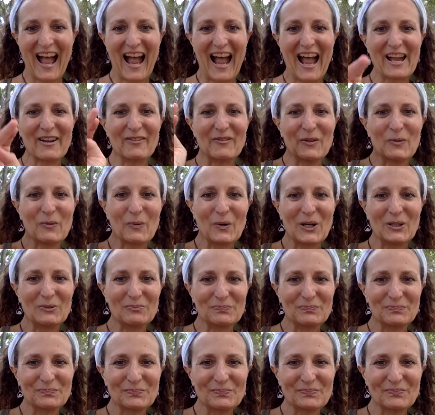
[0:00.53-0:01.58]
Hi
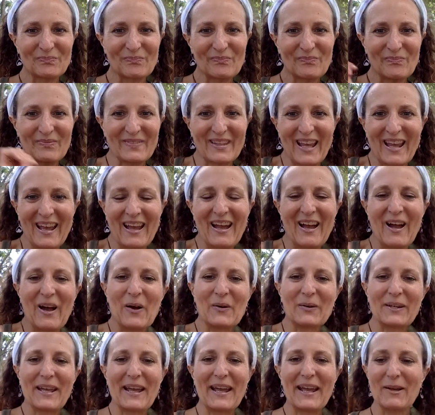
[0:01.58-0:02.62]
everyone.
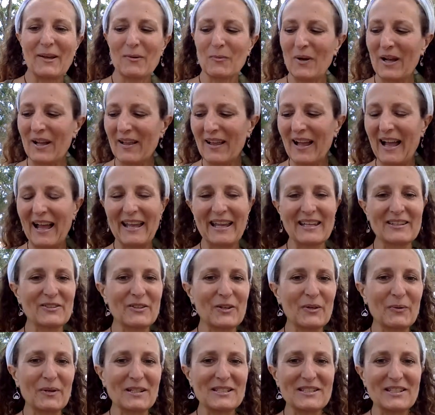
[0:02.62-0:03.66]
Okay, well, I had
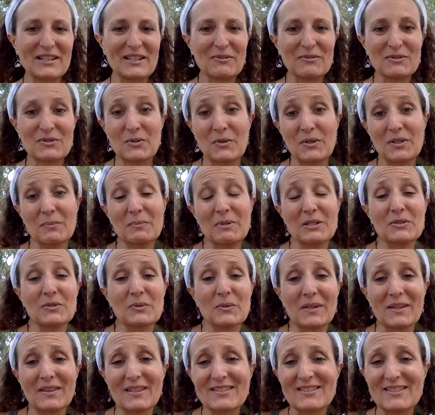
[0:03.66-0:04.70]
no idea I was going to be
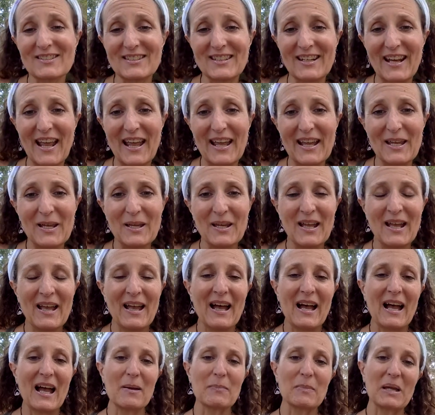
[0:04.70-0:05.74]
doing this today.
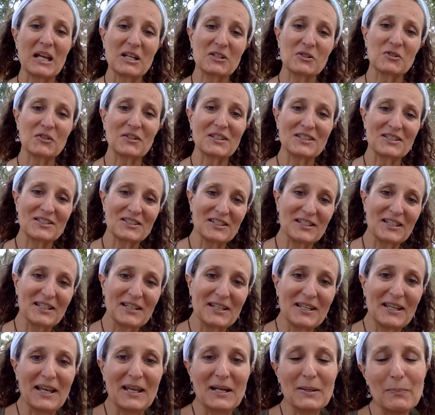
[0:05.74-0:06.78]
I'm actually
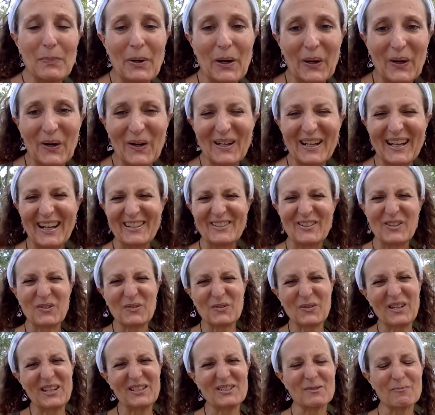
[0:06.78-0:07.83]
sitting at a park. I
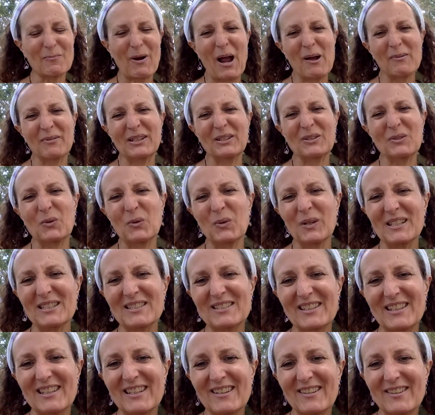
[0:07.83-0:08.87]
know it's probably
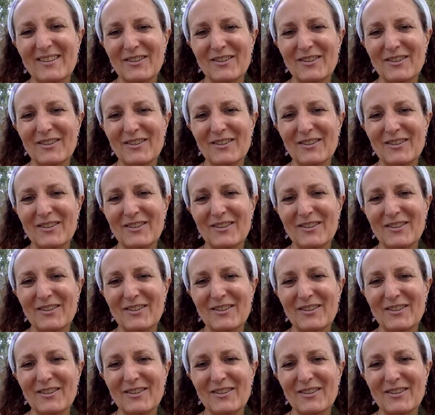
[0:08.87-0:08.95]
noisy.